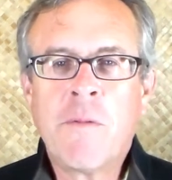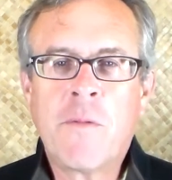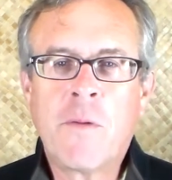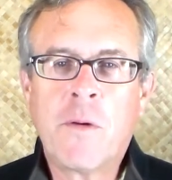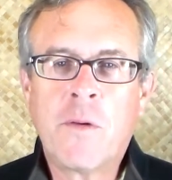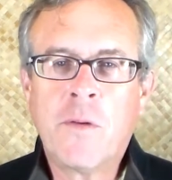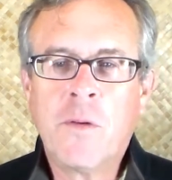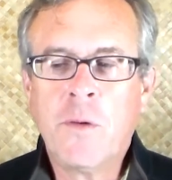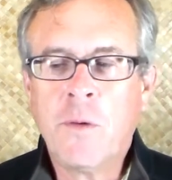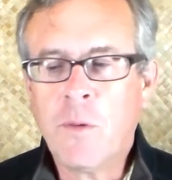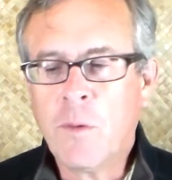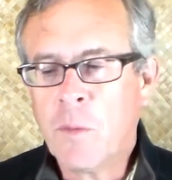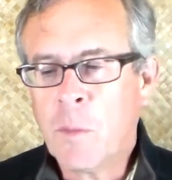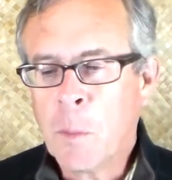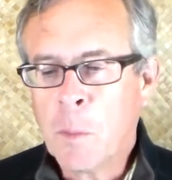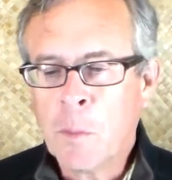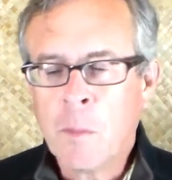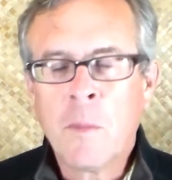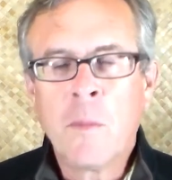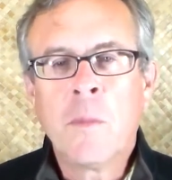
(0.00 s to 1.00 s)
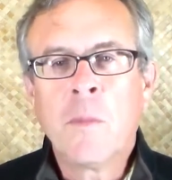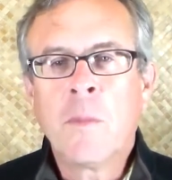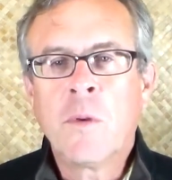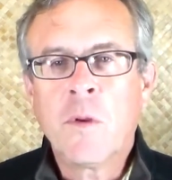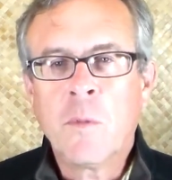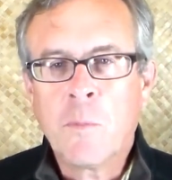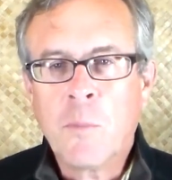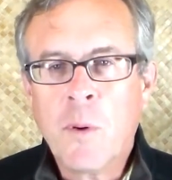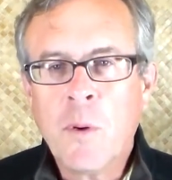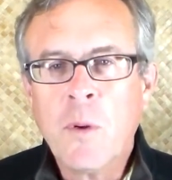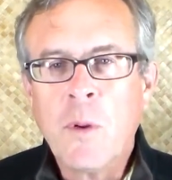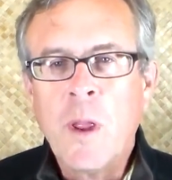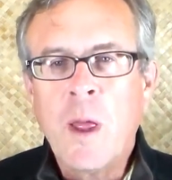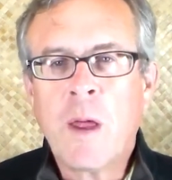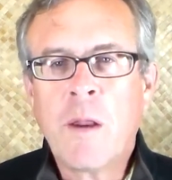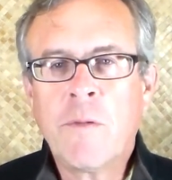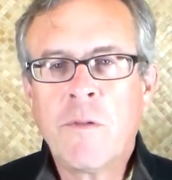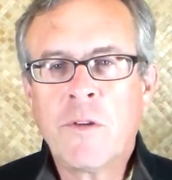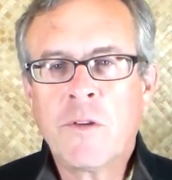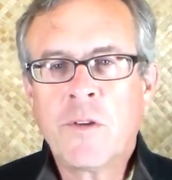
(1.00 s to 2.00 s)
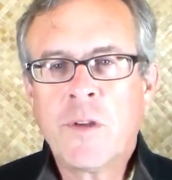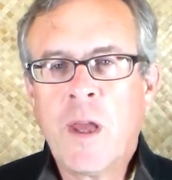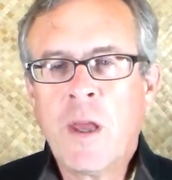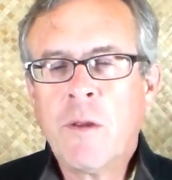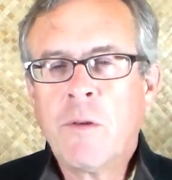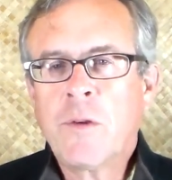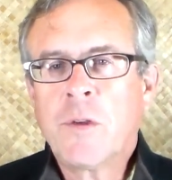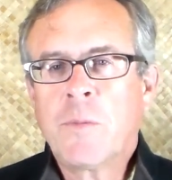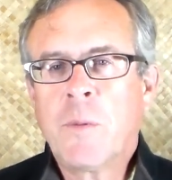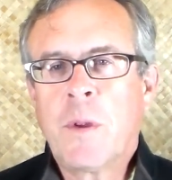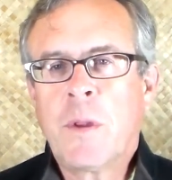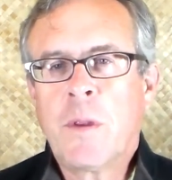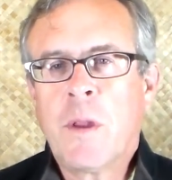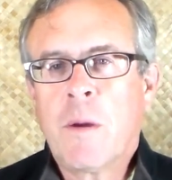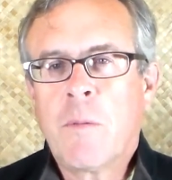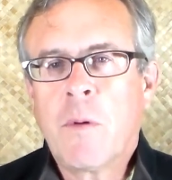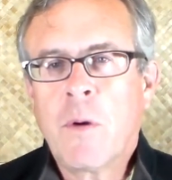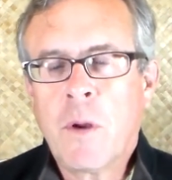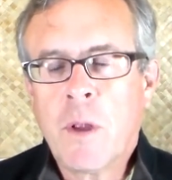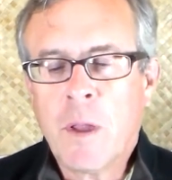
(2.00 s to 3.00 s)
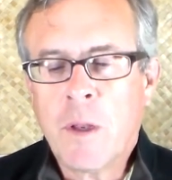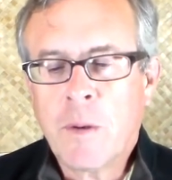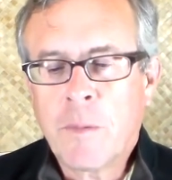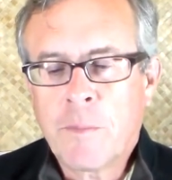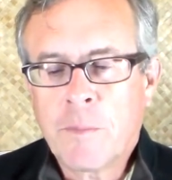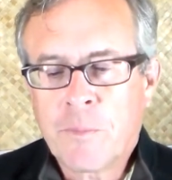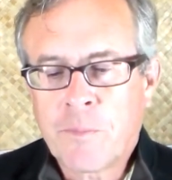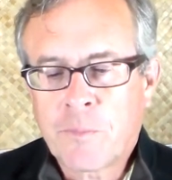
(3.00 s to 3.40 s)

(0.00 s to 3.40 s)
effort to to pull out of this tailspin that we're in.